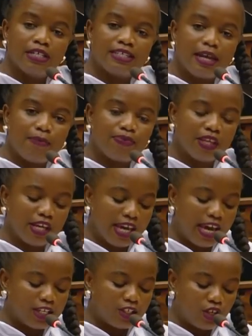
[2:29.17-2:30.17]
something
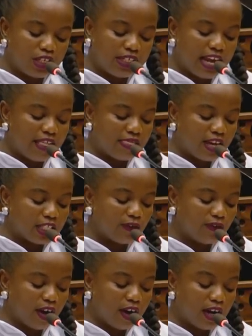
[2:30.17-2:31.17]
he has not done thus
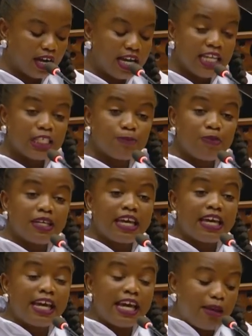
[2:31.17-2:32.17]
far.
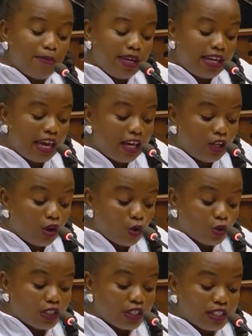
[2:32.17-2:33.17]
Speaking in
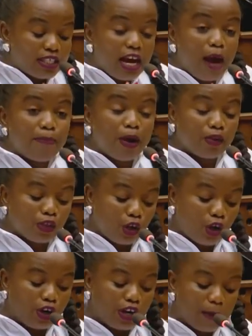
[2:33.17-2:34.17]
meanders about the
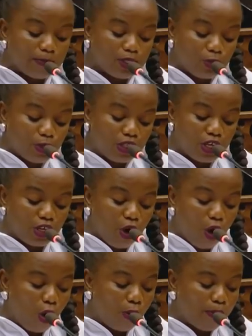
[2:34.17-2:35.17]
corrupts within your
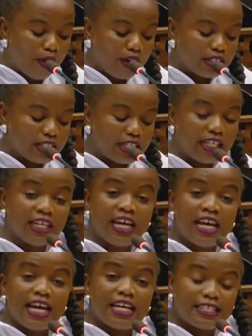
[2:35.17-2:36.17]
own party
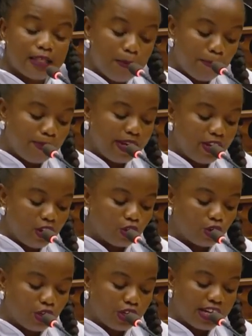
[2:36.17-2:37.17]
is simply
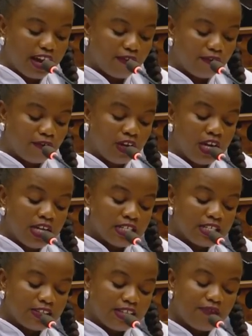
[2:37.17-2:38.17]
not good enough.
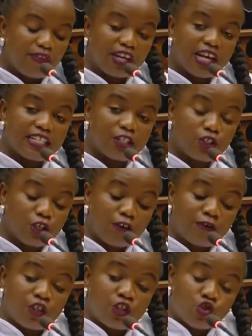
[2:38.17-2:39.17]
South Africa
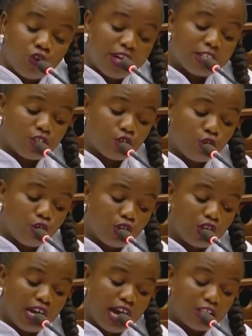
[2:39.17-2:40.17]
deserves straight
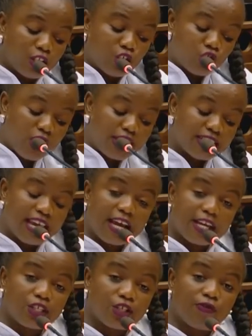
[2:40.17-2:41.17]
talk and straight
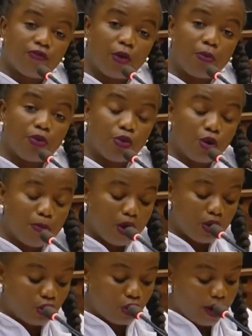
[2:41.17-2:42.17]
action from you
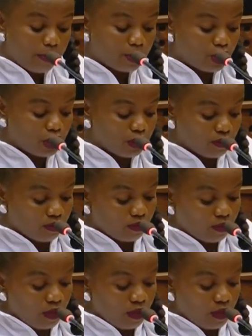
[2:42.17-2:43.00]
about corruption.